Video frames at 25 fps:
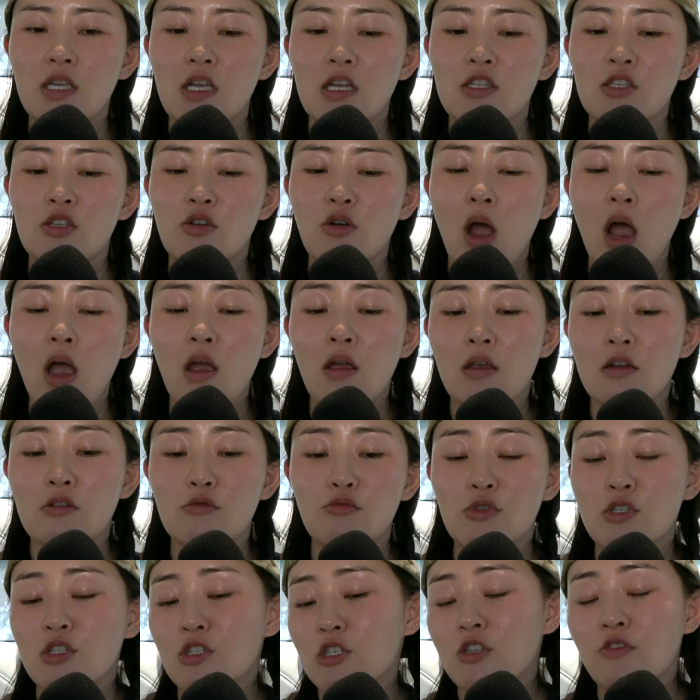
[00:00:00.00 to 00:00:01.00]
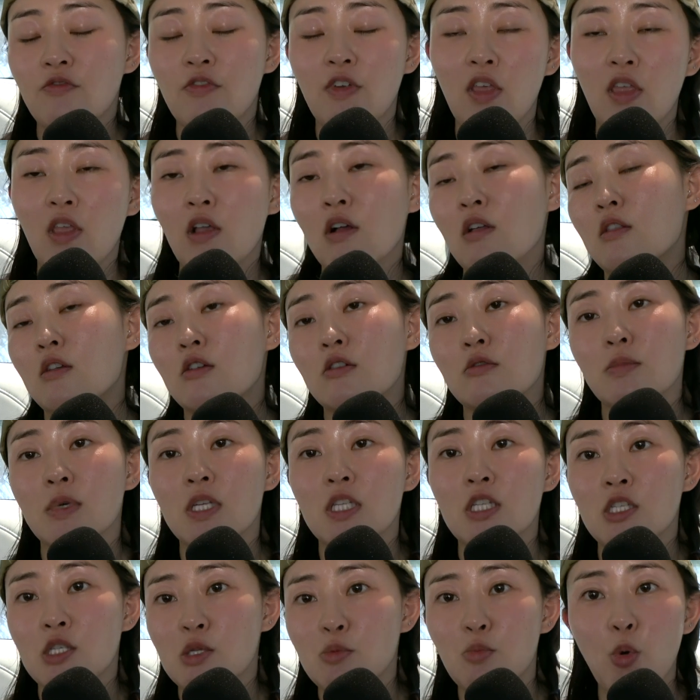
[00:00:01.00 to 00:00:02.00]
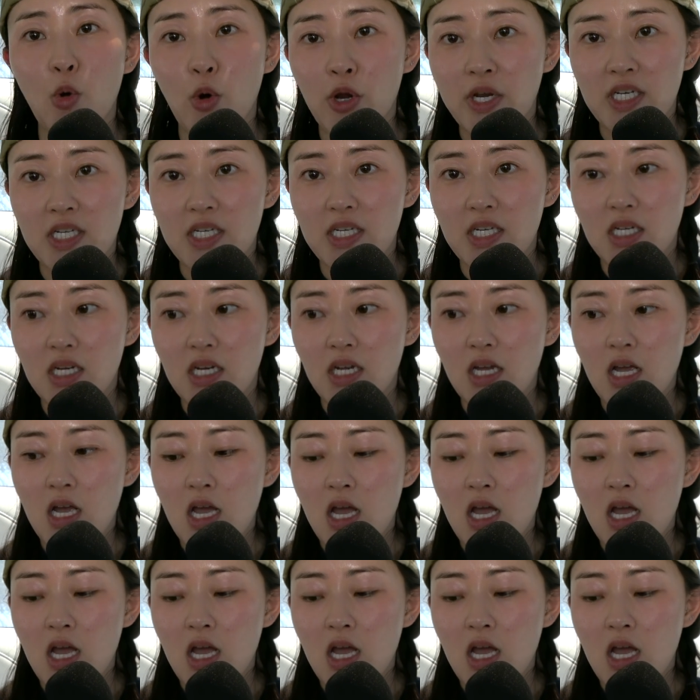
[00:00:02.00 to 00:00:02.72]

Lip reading: And so I was just feeling a little bit disappointed.